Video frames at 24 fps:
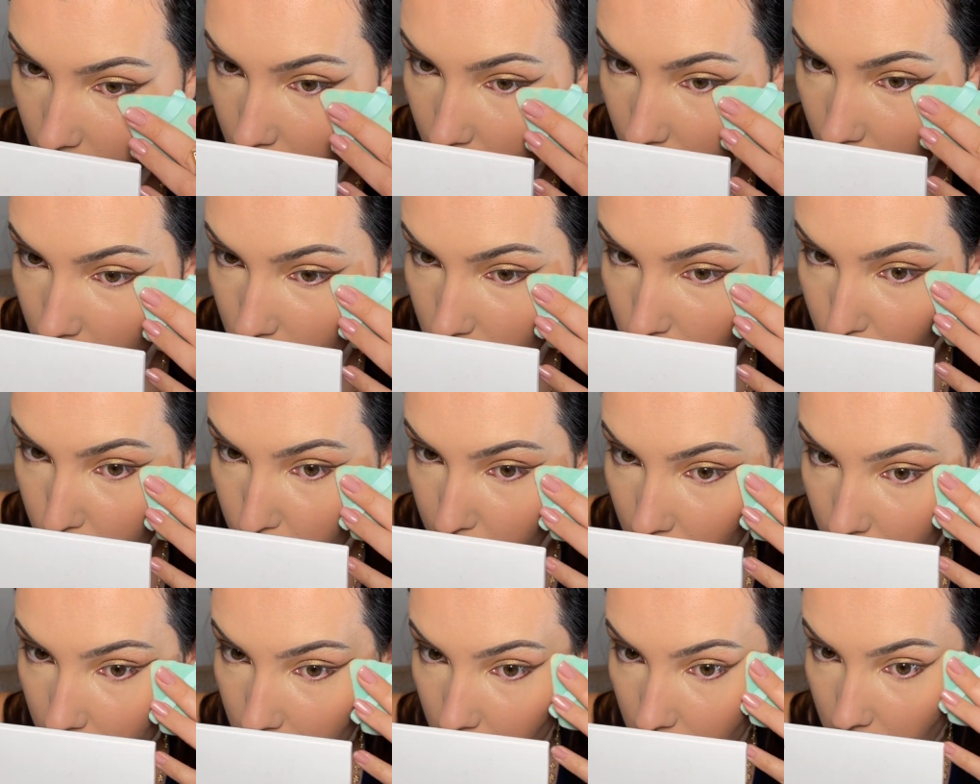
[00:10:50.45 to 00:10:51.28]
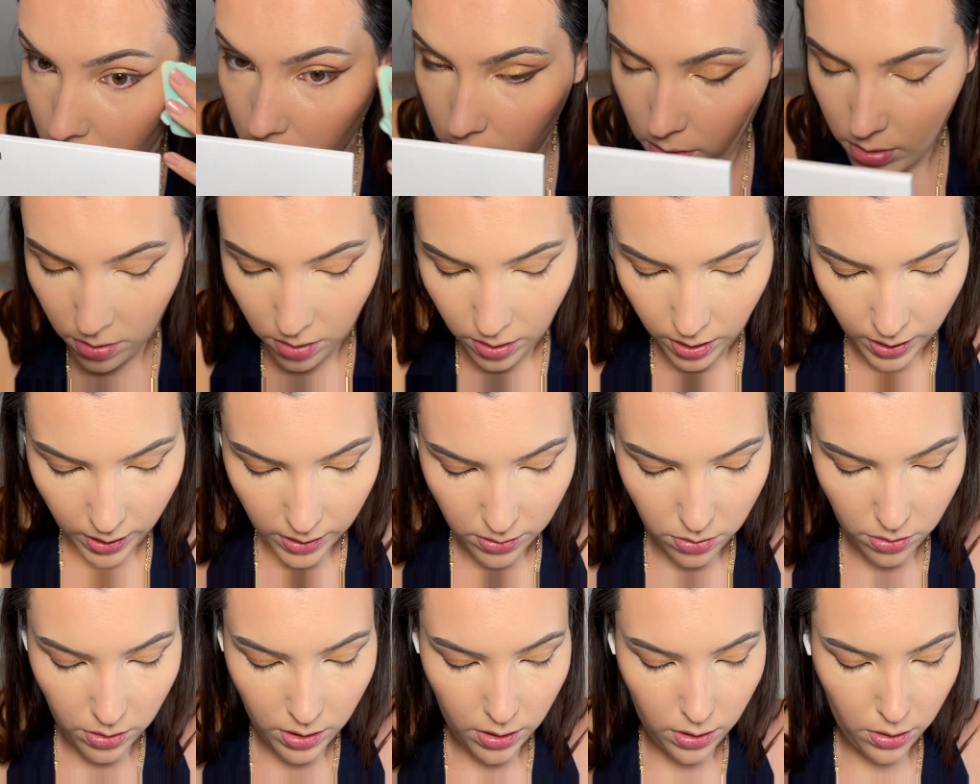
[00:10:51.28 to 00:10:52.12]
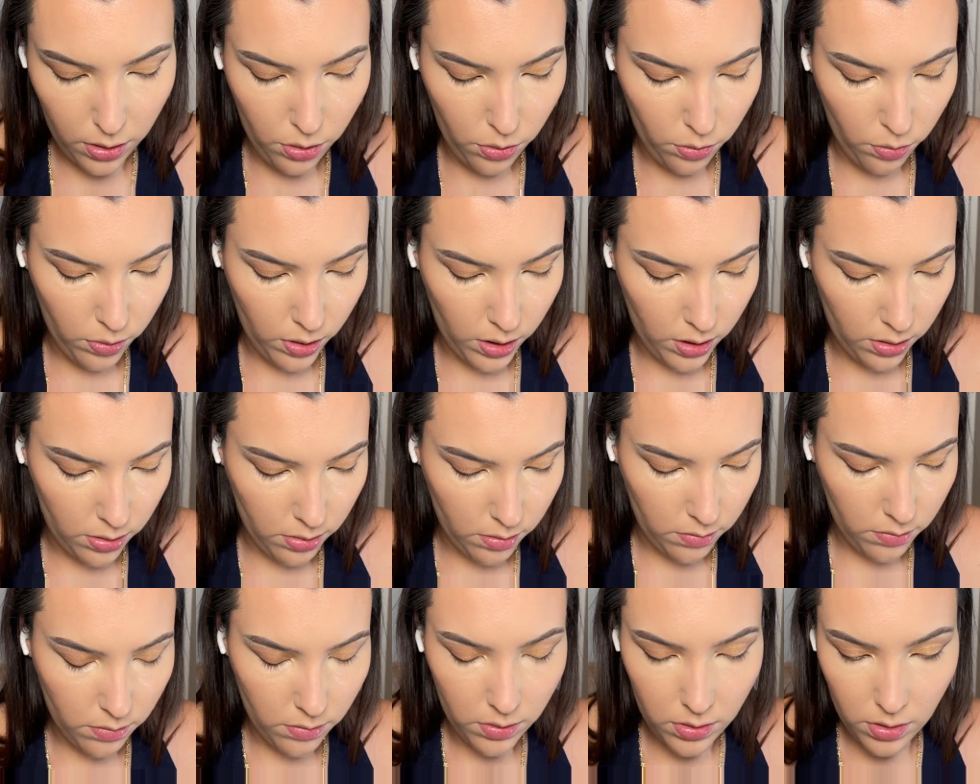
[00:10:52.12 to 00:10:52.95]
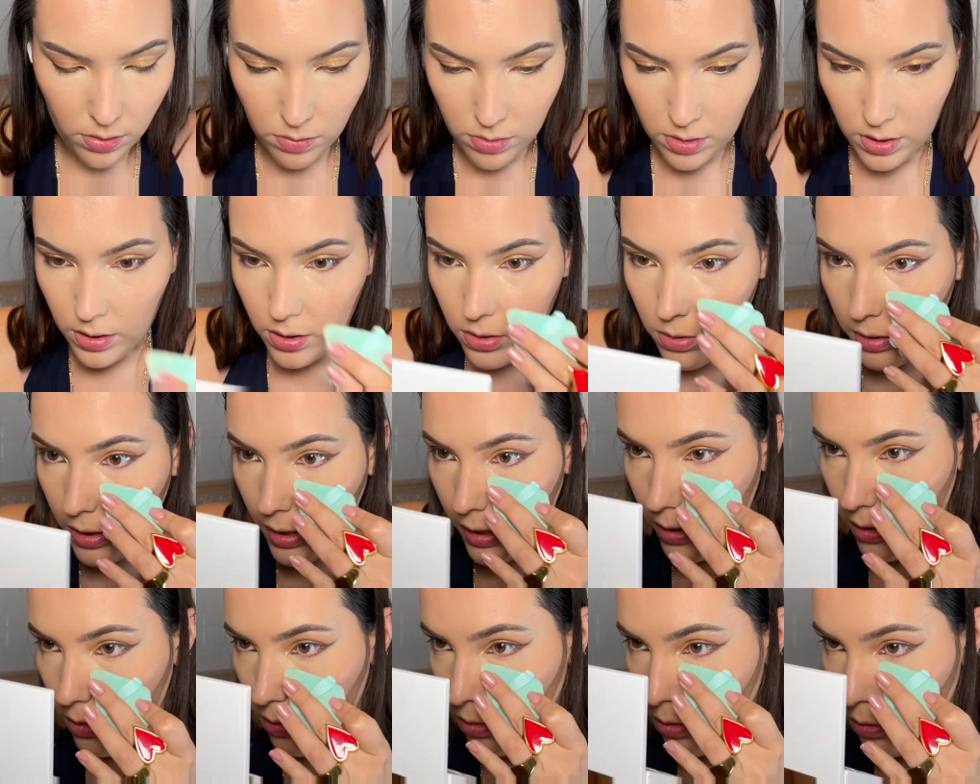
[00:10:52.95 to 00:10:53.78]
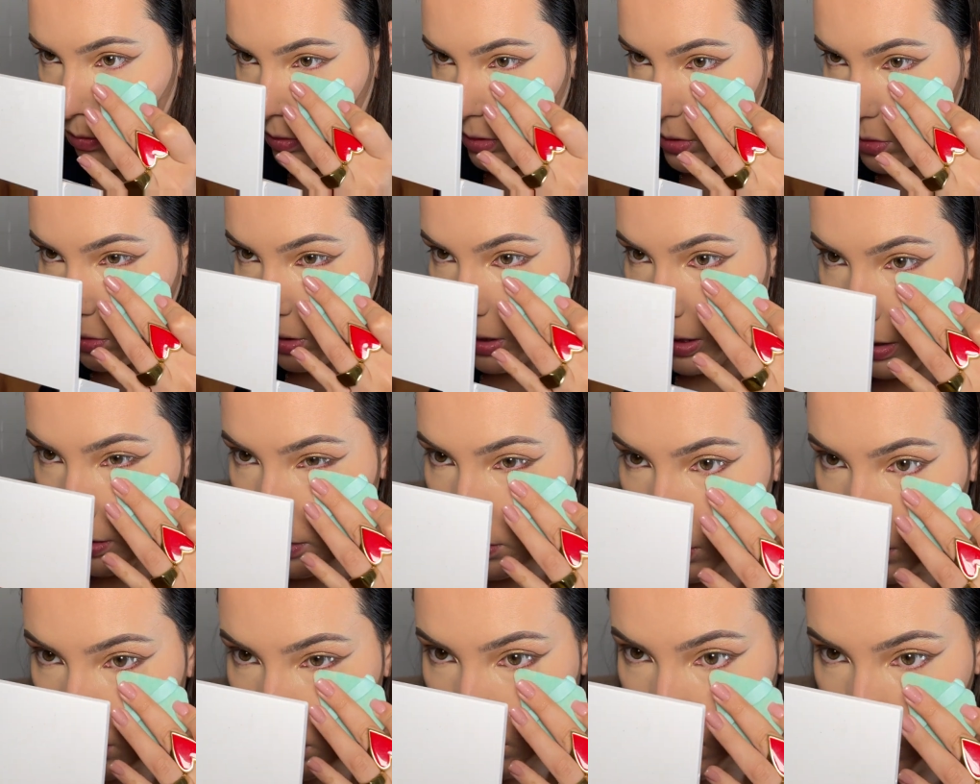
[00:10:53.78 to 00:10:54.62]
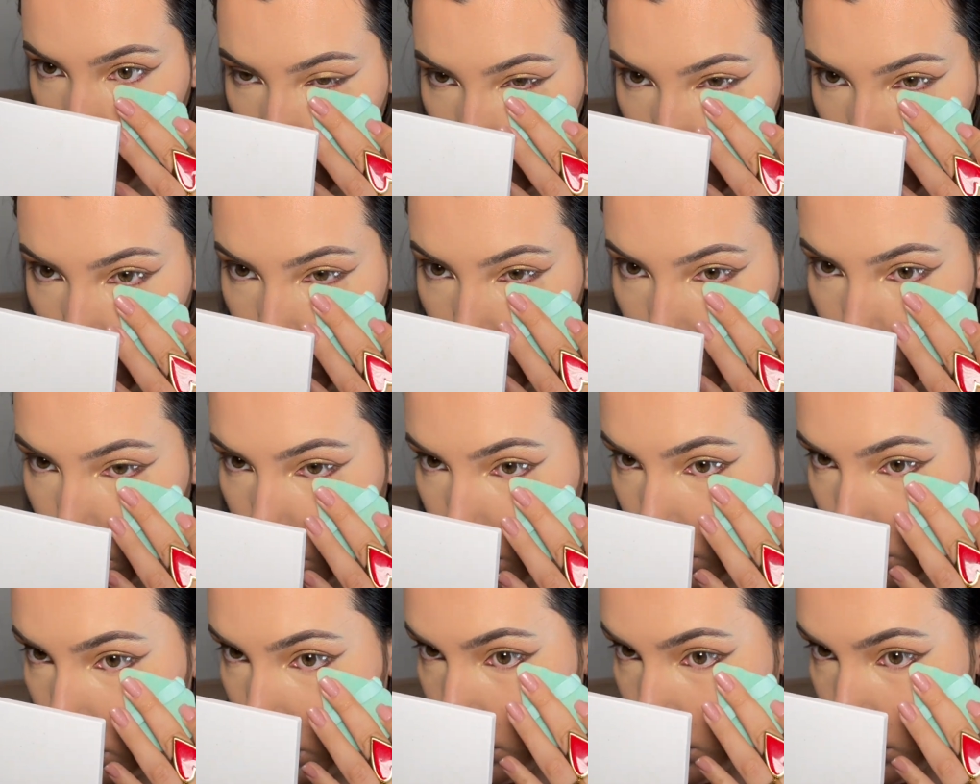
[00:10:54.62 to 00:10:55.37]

into pieces, so I had to get a new one. So I was like, okay, I don't know what to get, so I got this one